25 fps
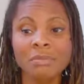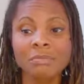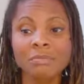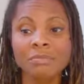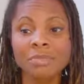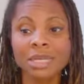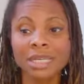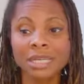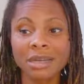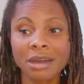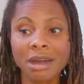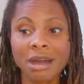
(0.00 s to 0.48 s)

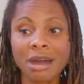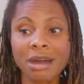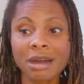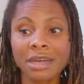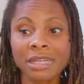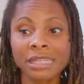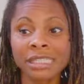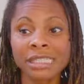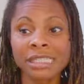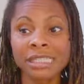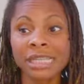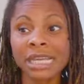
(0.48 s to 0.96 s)

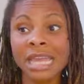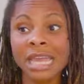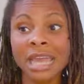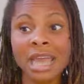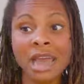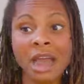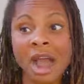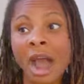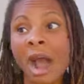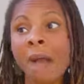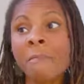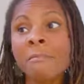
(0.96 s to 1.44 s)
because
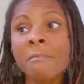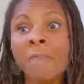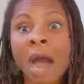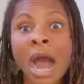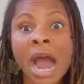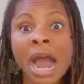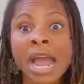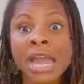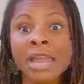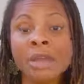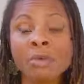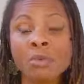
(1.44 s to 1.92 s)

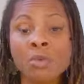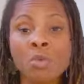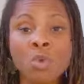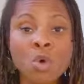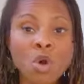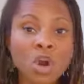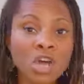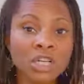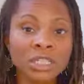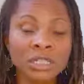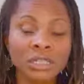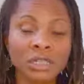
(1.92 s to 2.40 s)
my
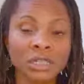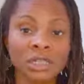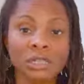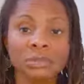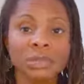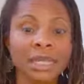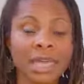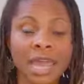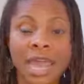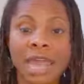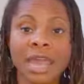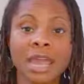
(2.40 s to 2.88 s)
world just
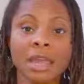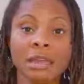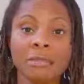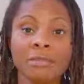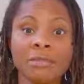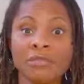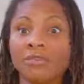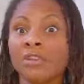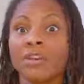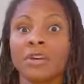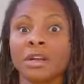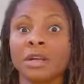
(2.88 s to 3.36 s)

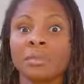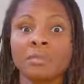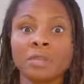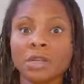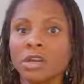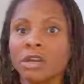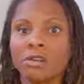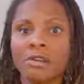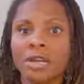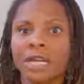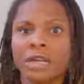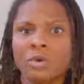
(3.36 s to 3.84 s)
became very
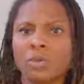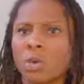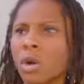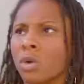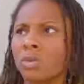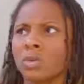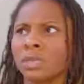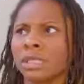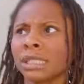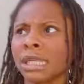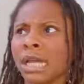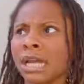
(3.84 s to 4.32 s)
blurry.
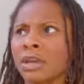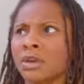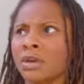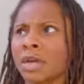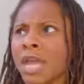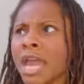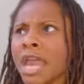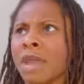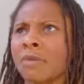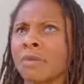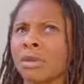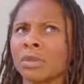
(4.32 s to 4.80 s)
What was I
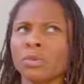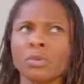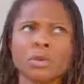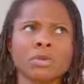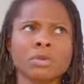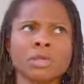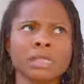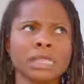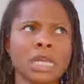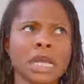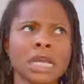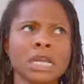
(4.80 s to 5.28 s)
okay with? What
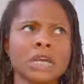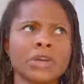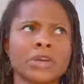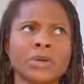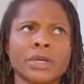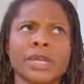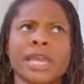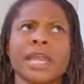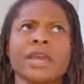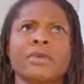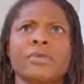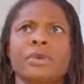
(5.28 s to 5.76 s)
was I not
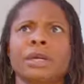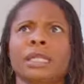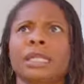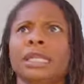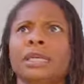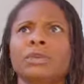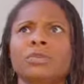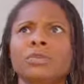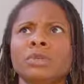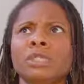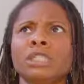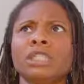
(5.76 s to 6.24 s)
okay with?
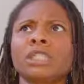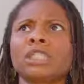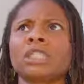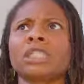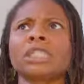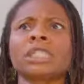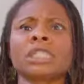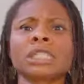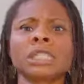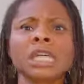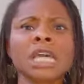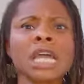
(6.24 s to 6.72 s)
It was
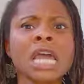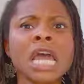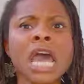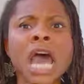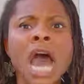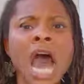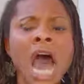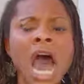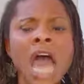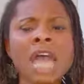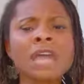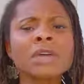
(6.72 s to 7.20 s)
a
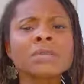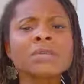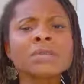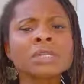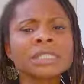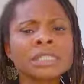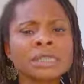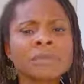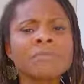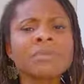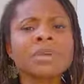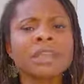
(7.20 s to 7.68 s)

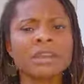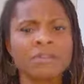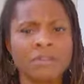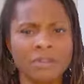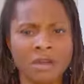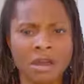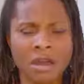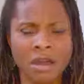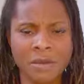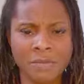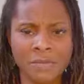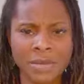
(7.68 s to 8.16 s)
bit of
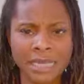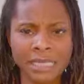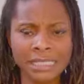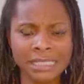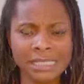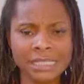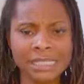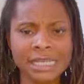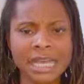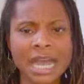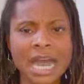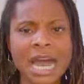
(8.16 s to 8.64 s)
a hot
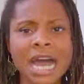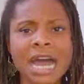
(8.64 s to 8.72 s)
mess.